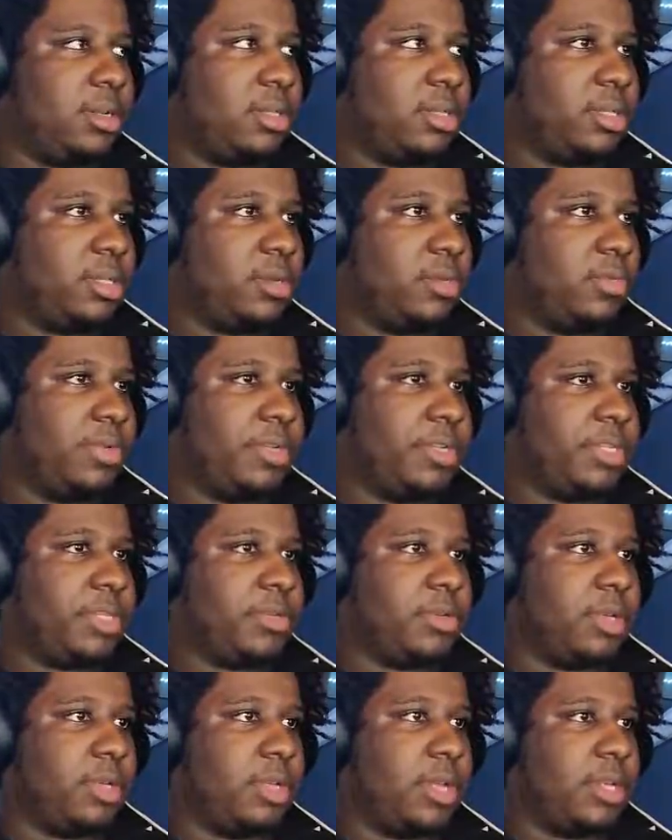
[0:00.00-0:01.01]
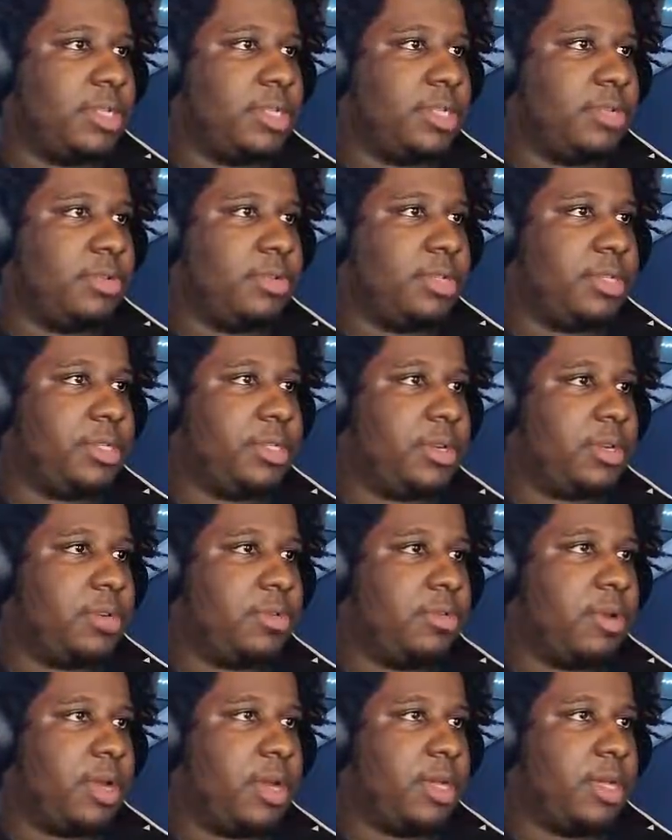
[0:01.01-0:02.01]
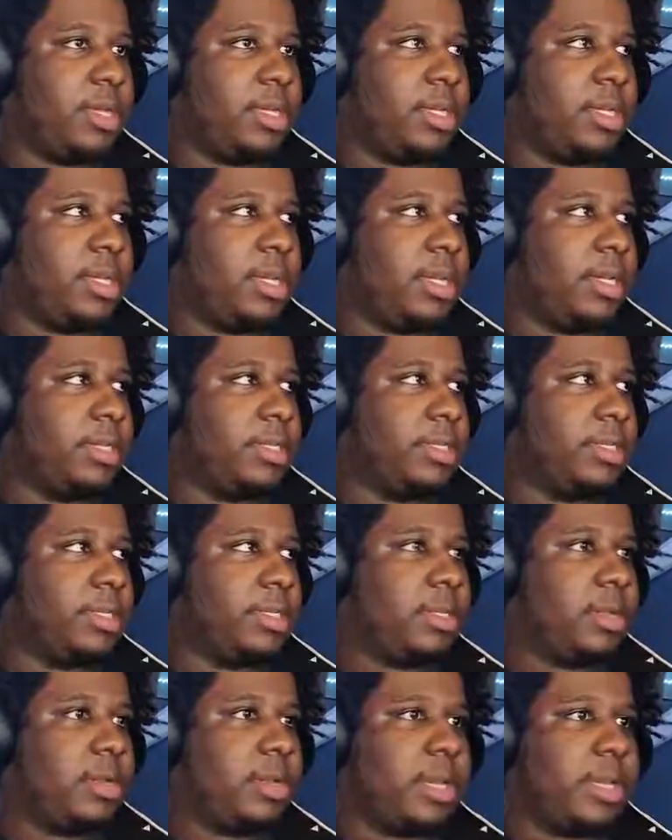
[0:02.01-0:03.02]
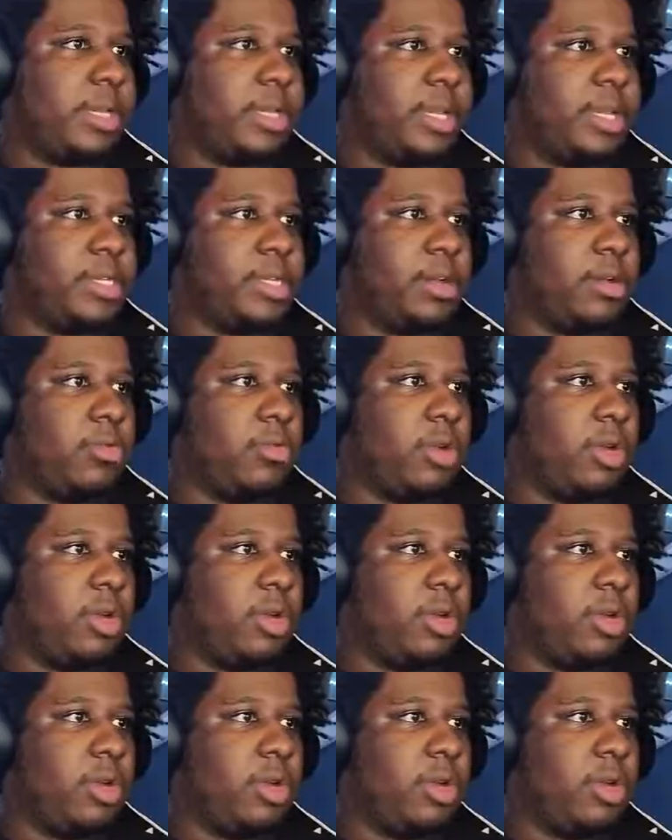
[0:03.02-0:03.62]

So we just gonna launch into the circle, I guess. Okay, yeah, that's how it